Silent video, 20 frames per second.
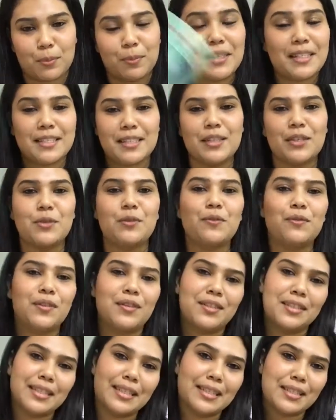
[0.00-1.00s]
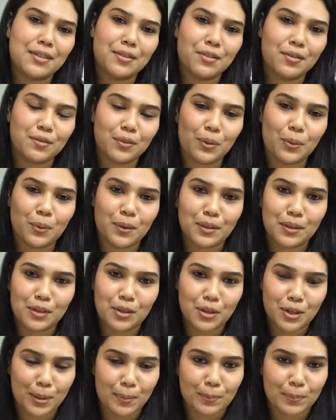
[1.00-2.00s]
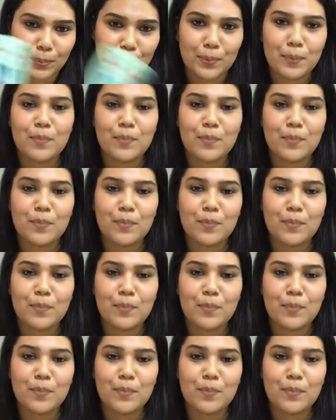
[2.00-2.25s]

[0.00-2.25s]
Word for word: please stay tuned for a detailed review on this shampoo.